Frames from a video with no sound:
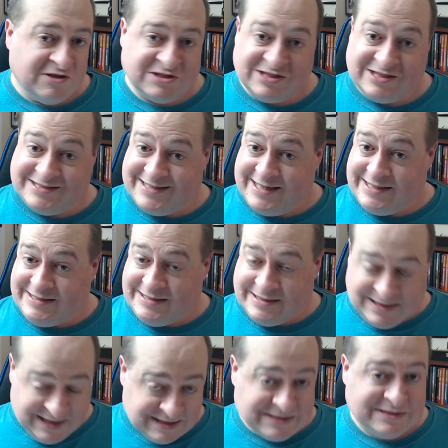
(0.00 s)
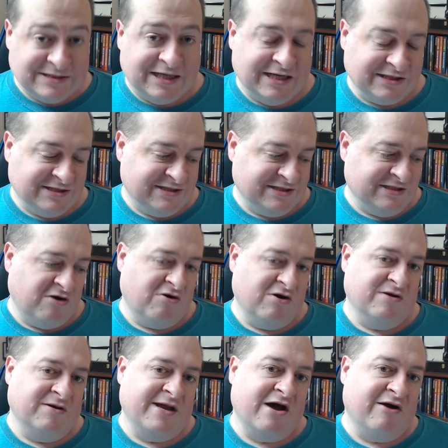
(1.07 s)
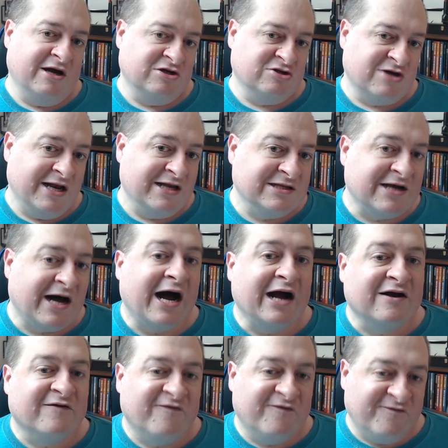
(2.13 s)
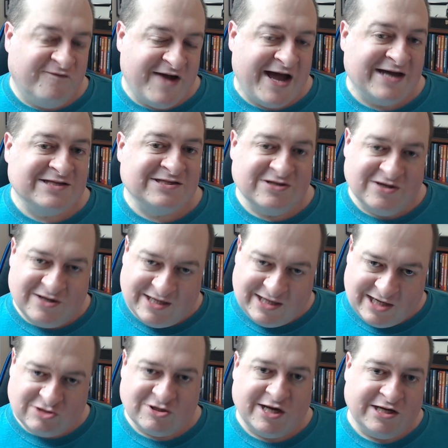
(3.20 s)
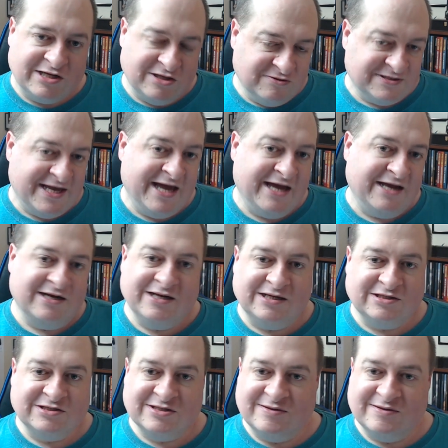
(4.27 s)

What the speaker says: it's because I did talk slow, and now I try to talk faster, and I try to use editing